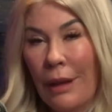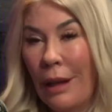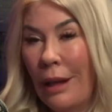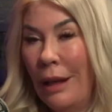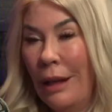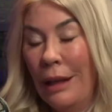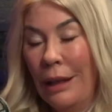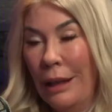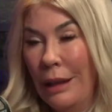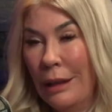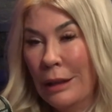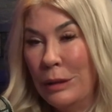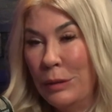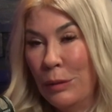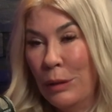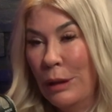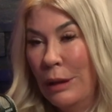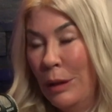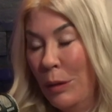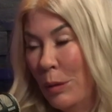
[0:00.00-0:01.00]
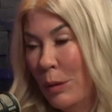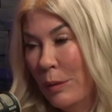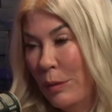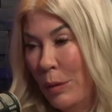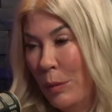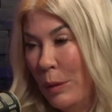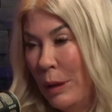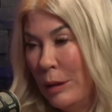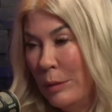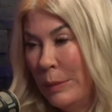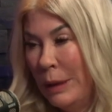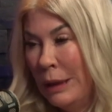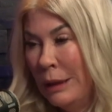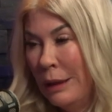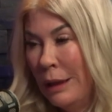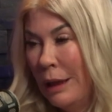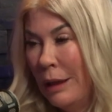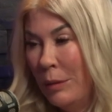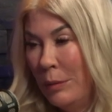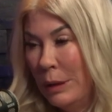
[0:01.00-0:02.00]
It's really
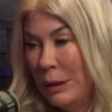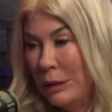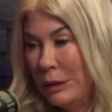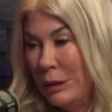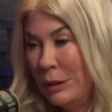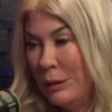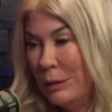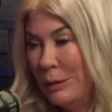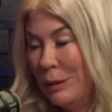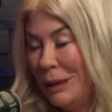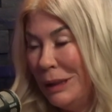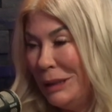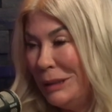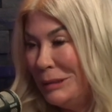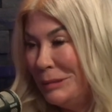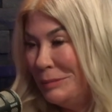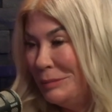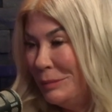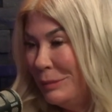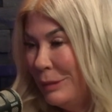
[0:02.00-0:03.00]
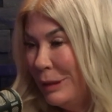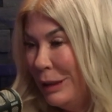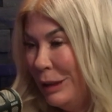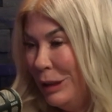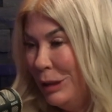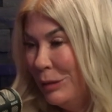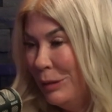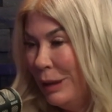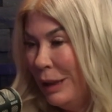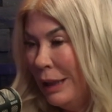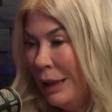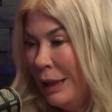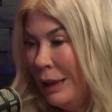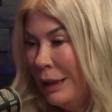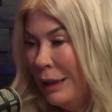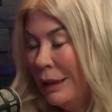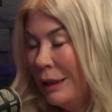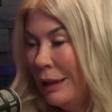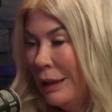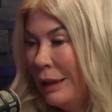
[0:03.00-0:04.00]
overwhelming. I went to the
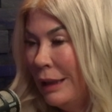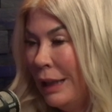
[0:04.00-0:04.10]
UK,